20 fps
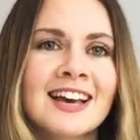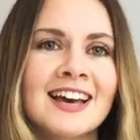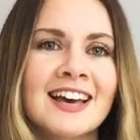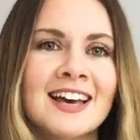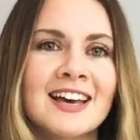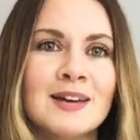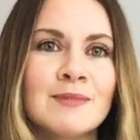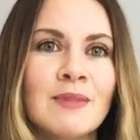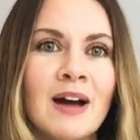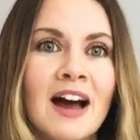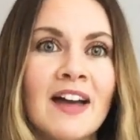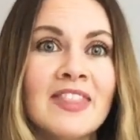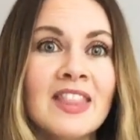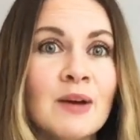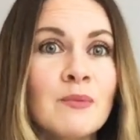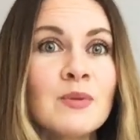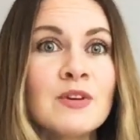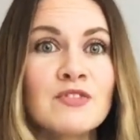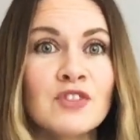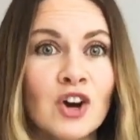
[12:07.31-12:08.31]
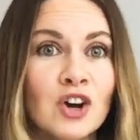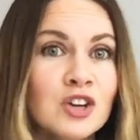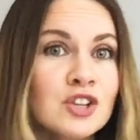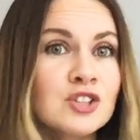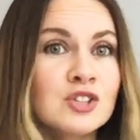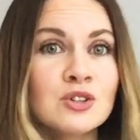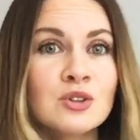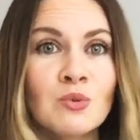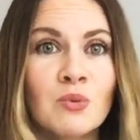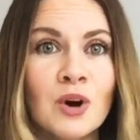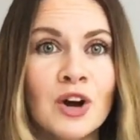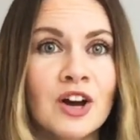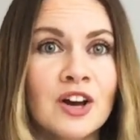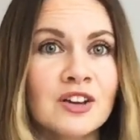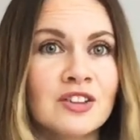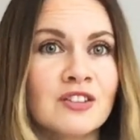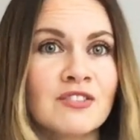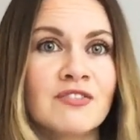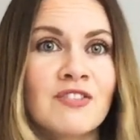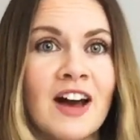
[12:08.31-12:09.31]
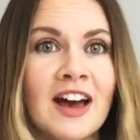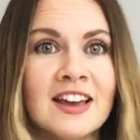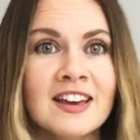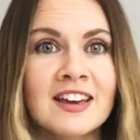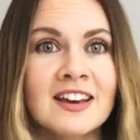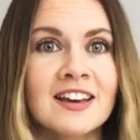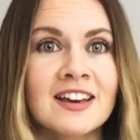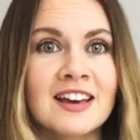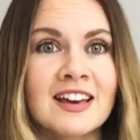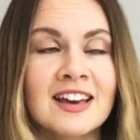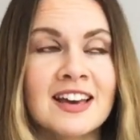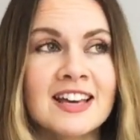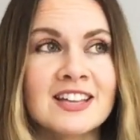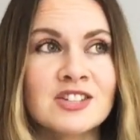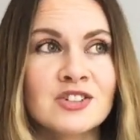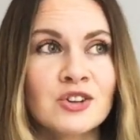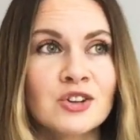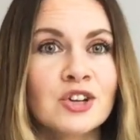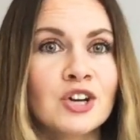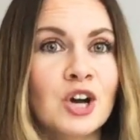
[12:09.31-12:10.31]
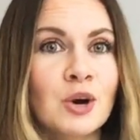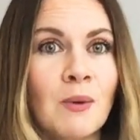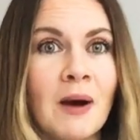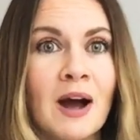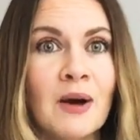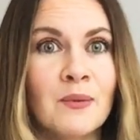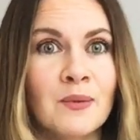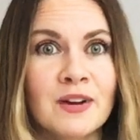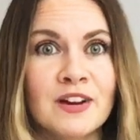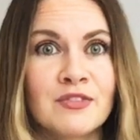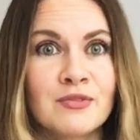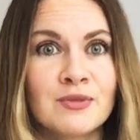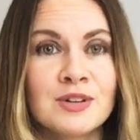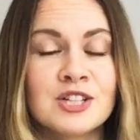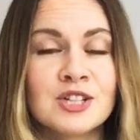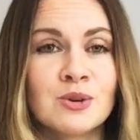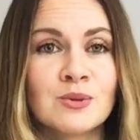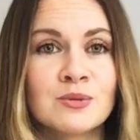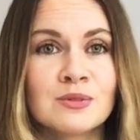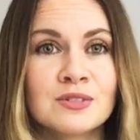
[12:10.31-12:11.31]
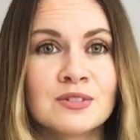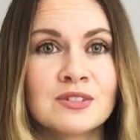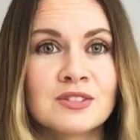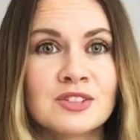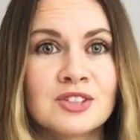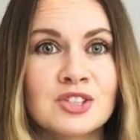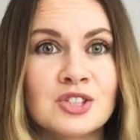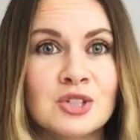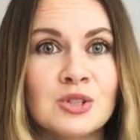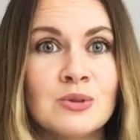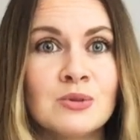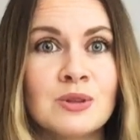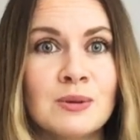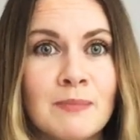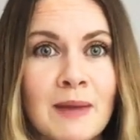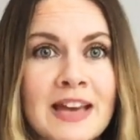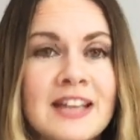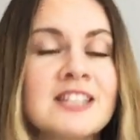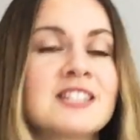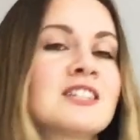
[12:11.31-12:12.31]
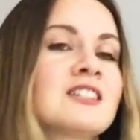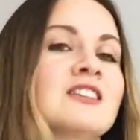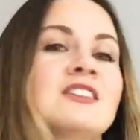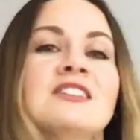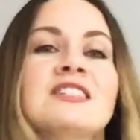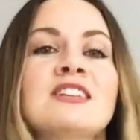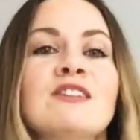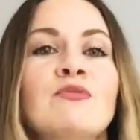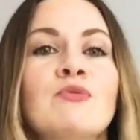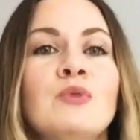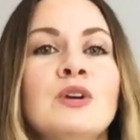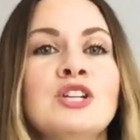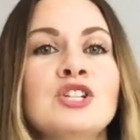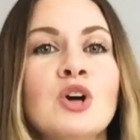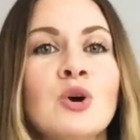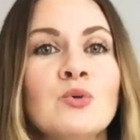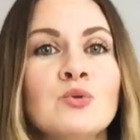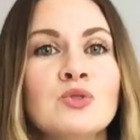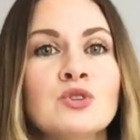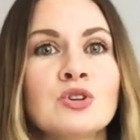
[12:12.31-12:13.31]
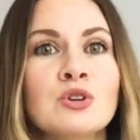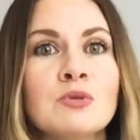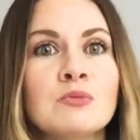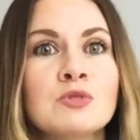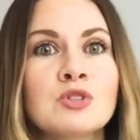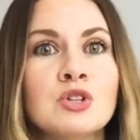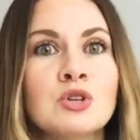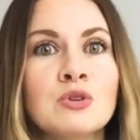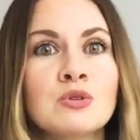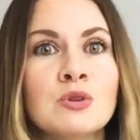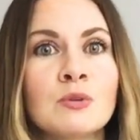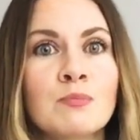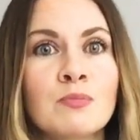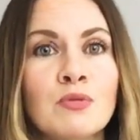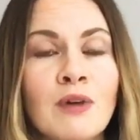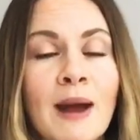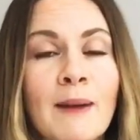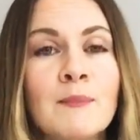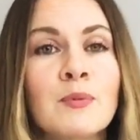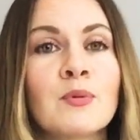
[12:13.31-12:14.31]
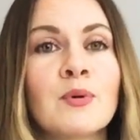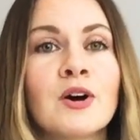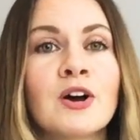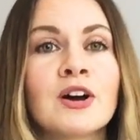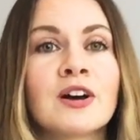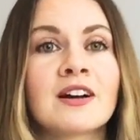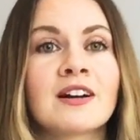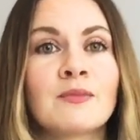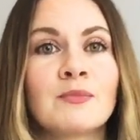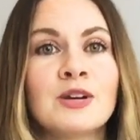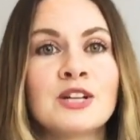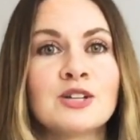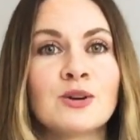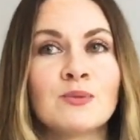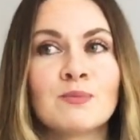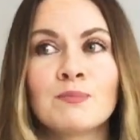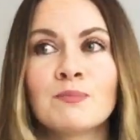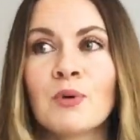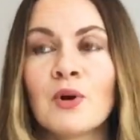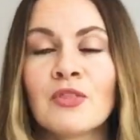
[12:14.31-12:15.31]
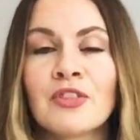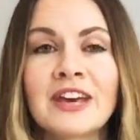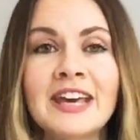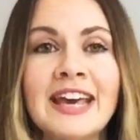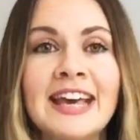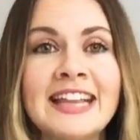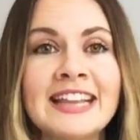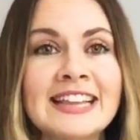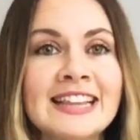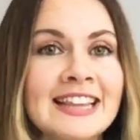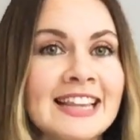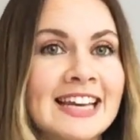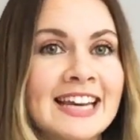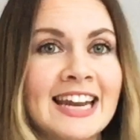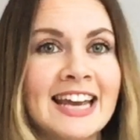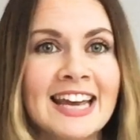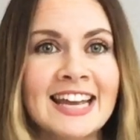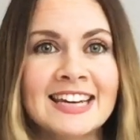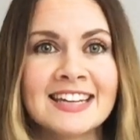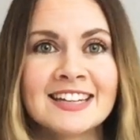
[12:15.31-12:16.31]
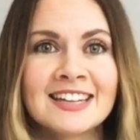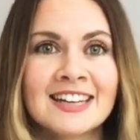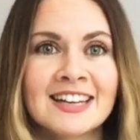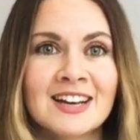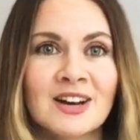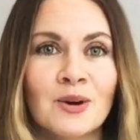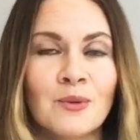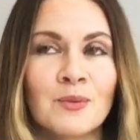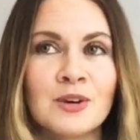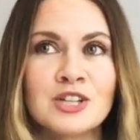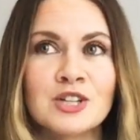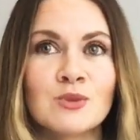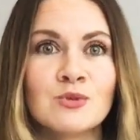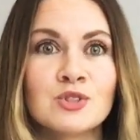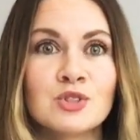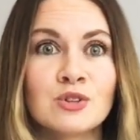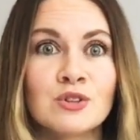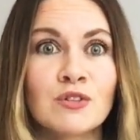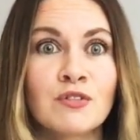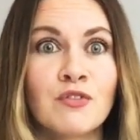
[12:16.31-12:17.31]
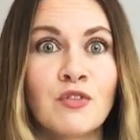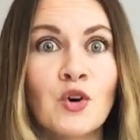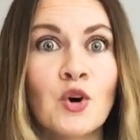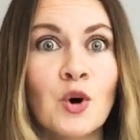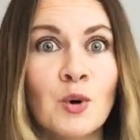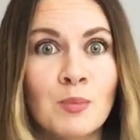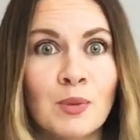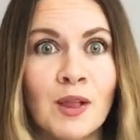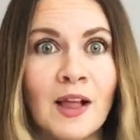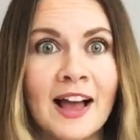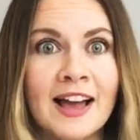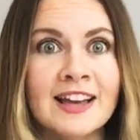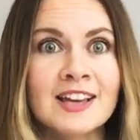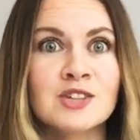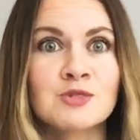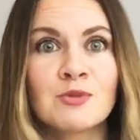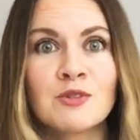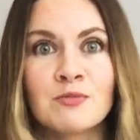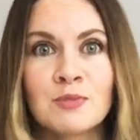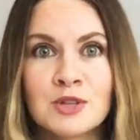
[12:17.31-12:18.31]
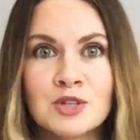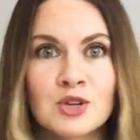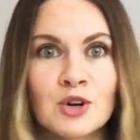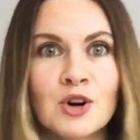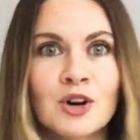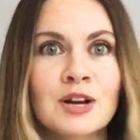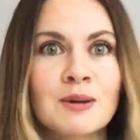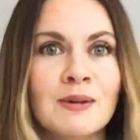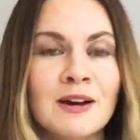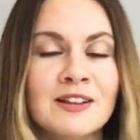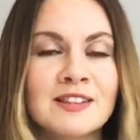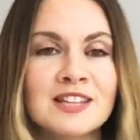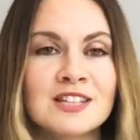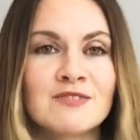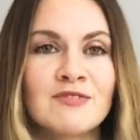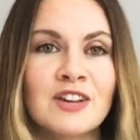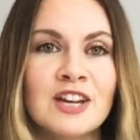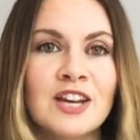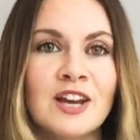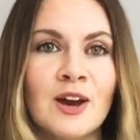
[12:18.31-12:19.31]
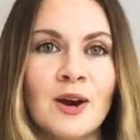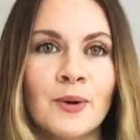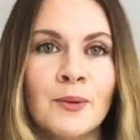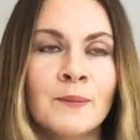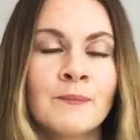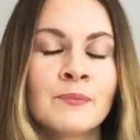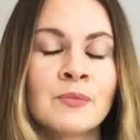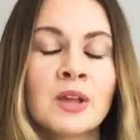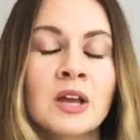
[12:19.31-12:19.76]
And then we've got to do the work. The fire is going to go out if we don't do the maintenance, if we don't do the prep work, we don't put the kindling in, we don't do the foreplay, as we've been talking about in this video.